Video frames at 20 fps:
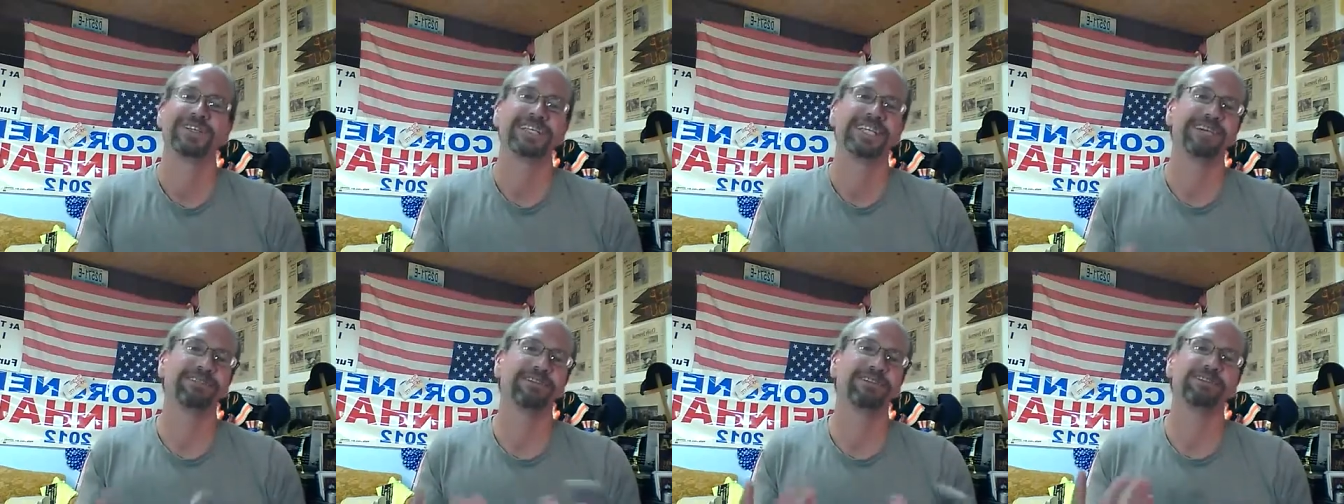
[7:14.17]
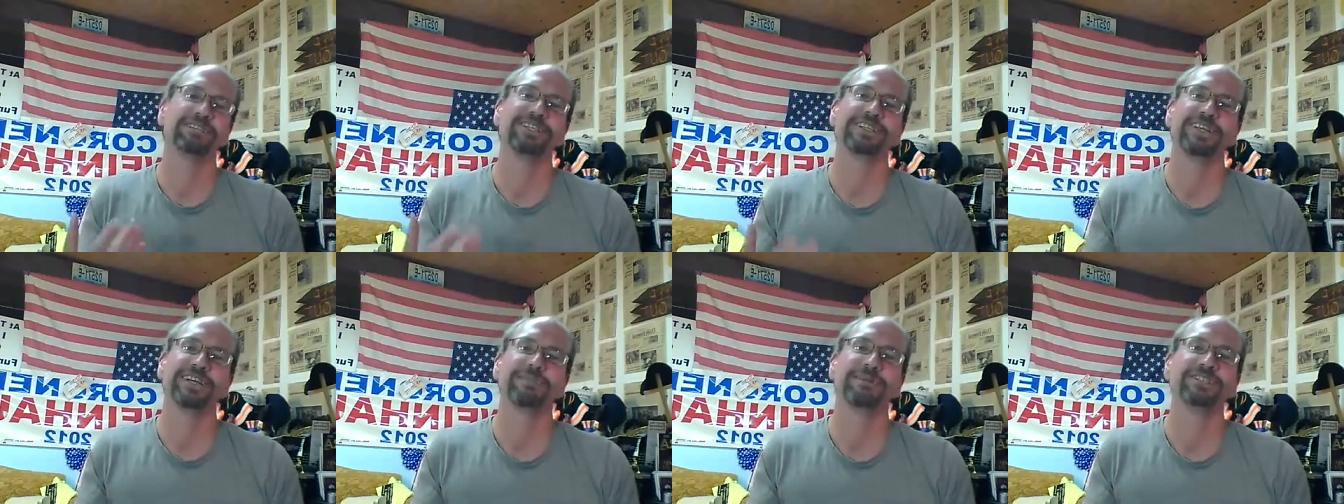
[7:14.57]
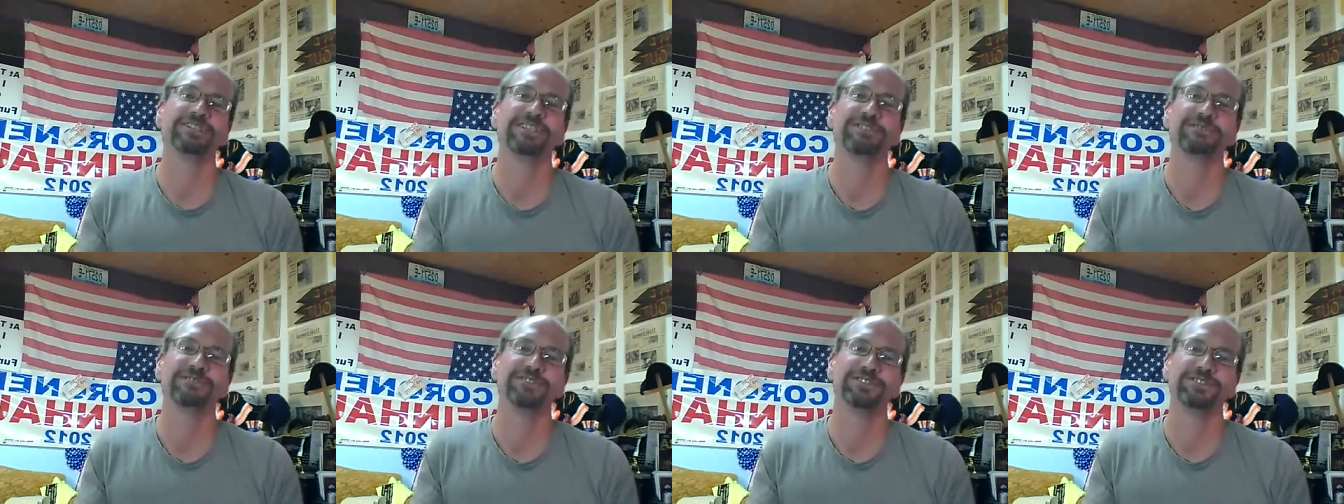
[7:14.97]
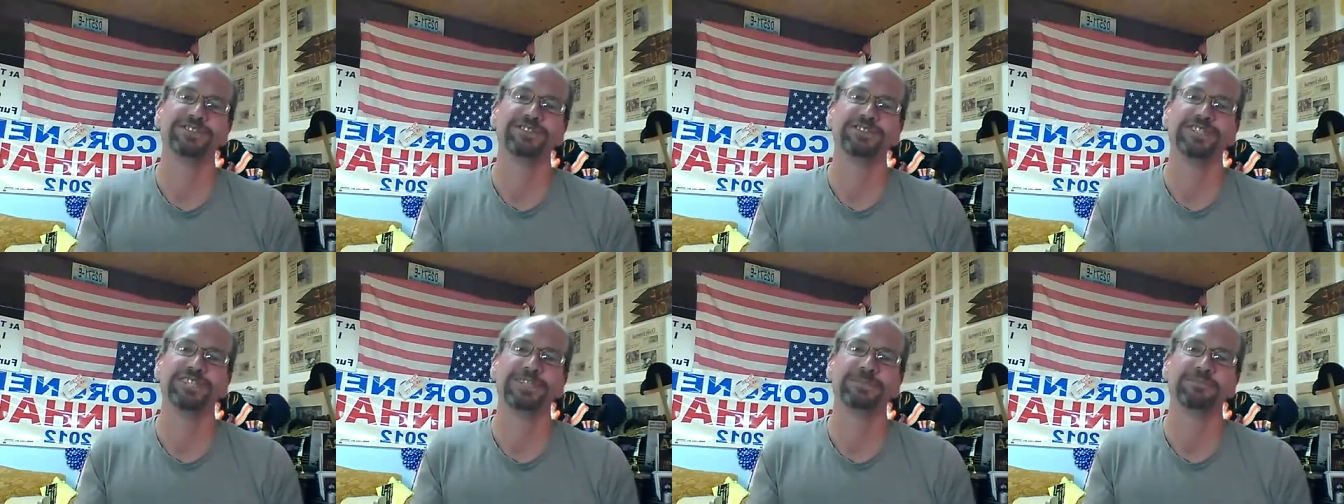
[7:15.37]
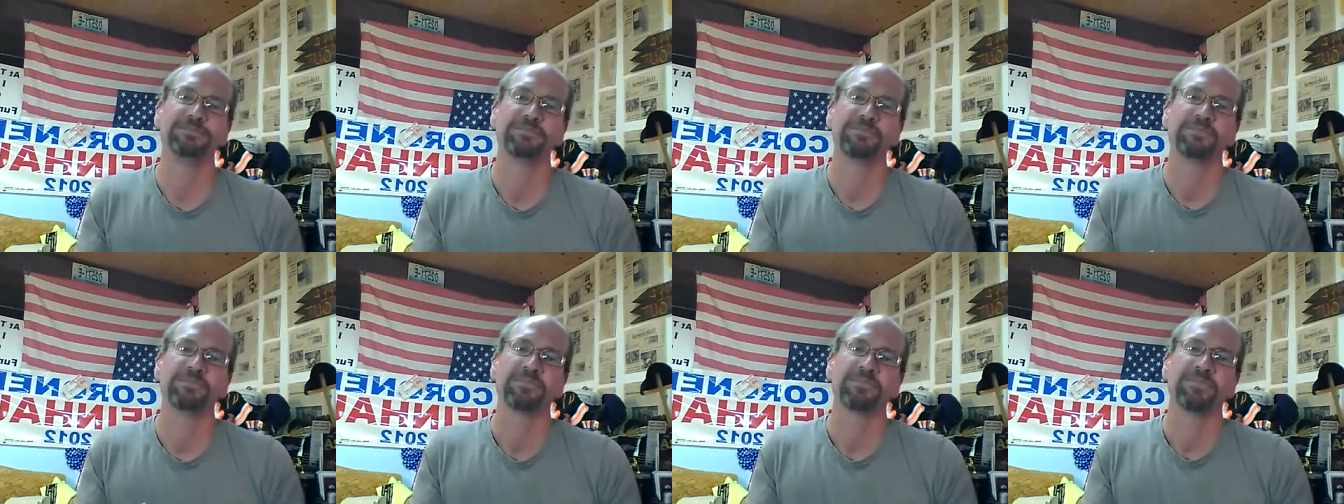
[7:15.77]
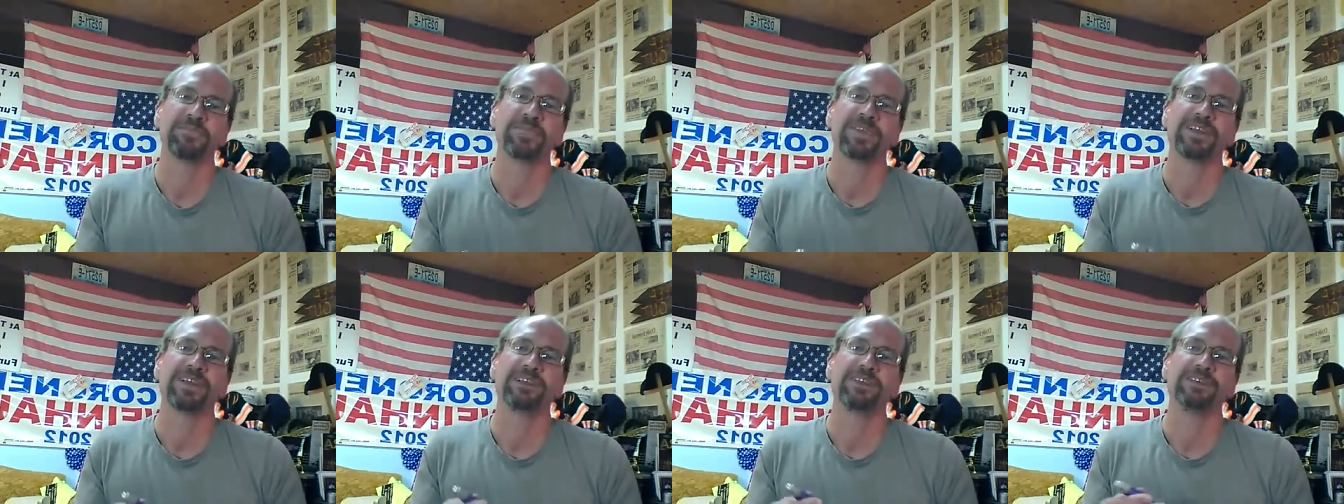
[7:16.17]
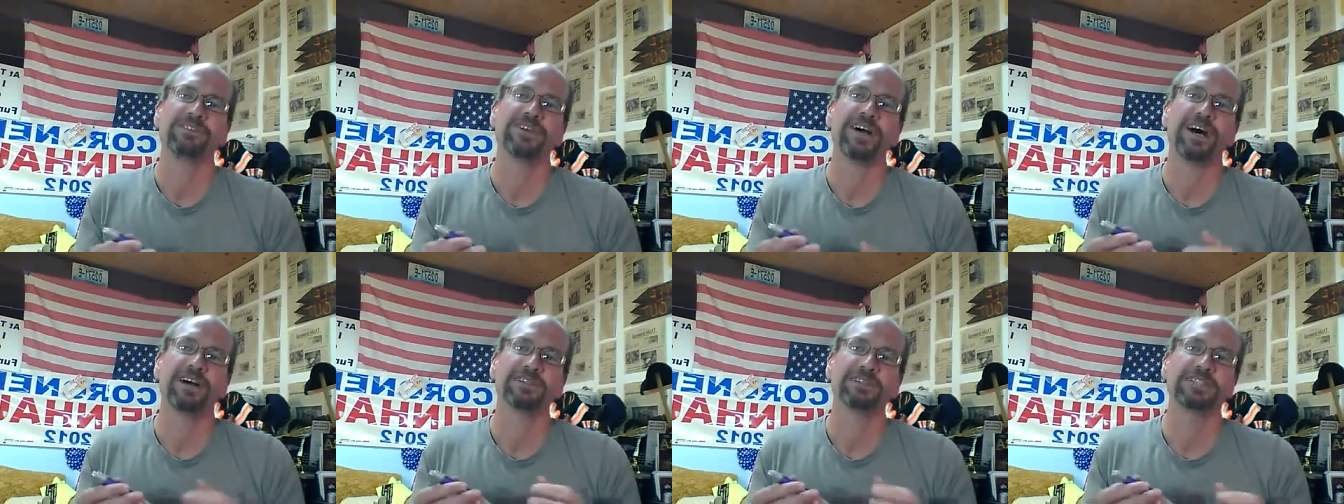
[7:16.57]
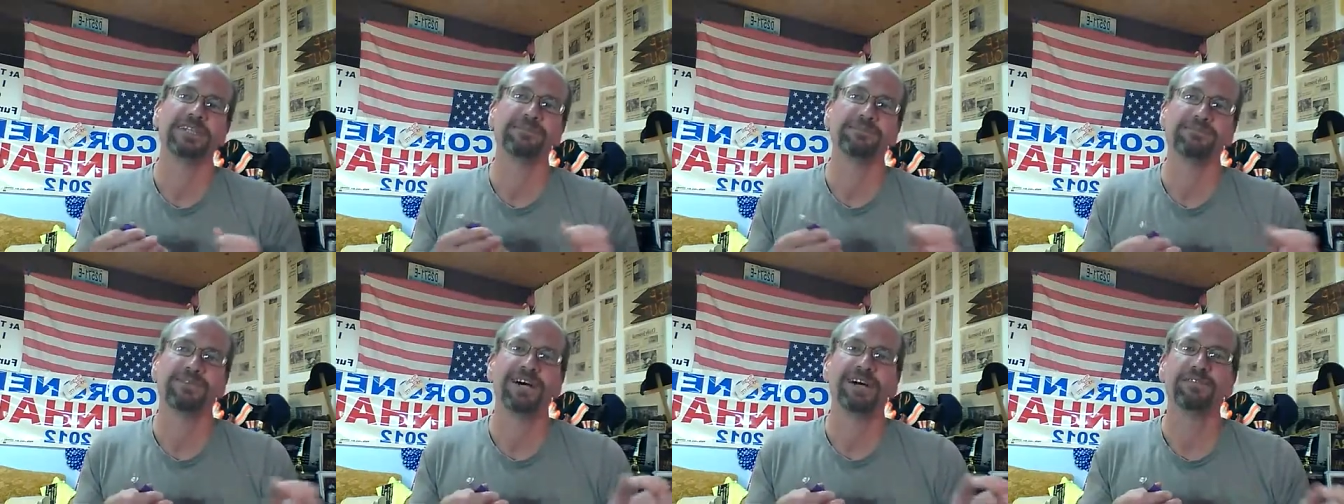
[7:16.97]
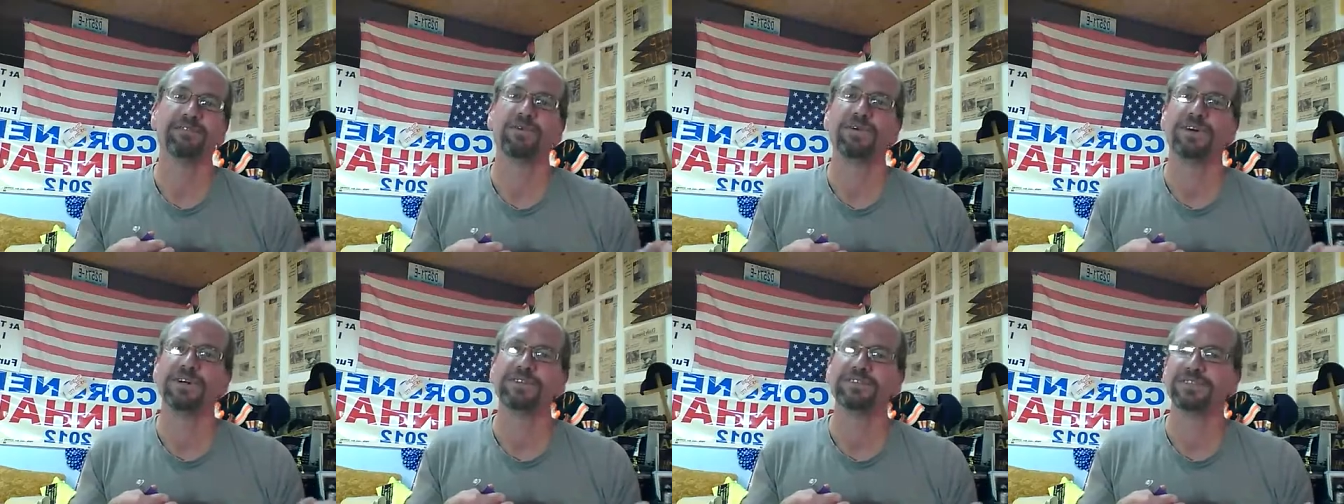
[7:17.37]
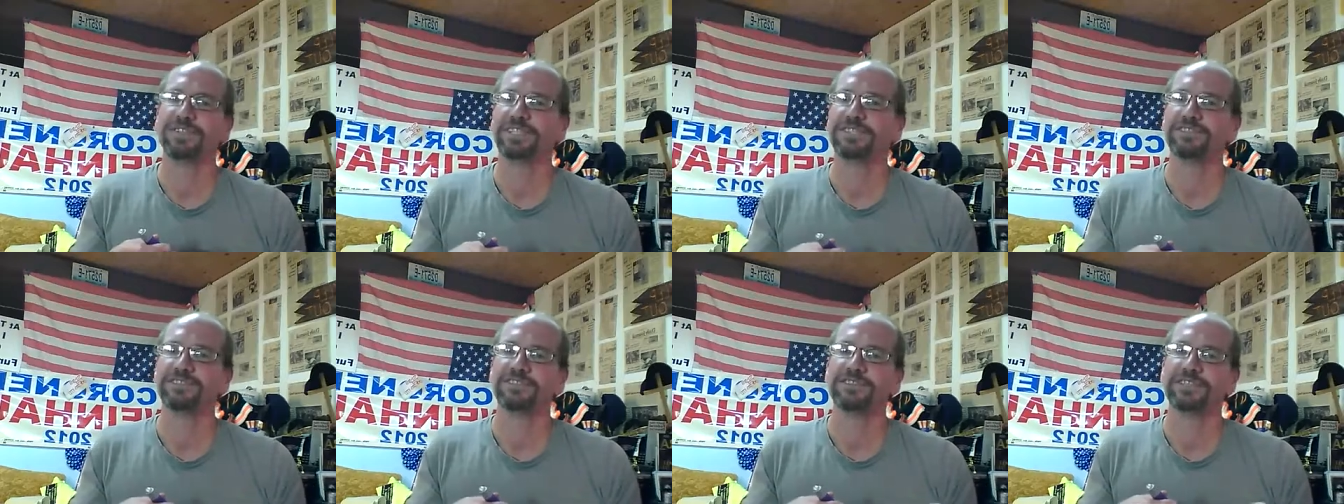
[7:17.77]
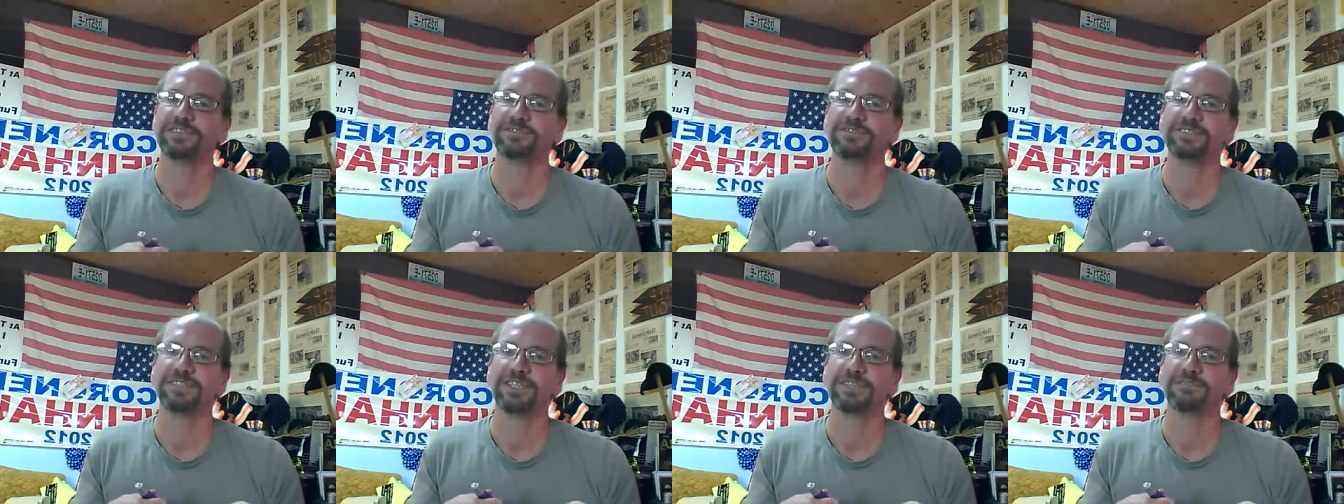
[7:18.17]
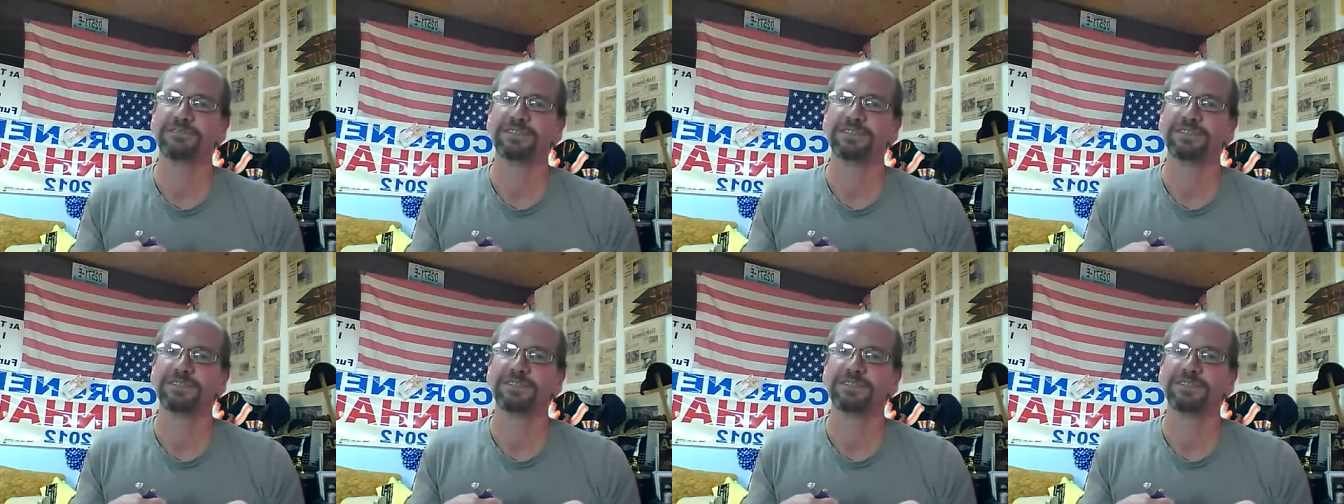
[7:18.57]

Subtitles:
You ever notice anything about Jefferson City? You dial 751 to get to Jeff City.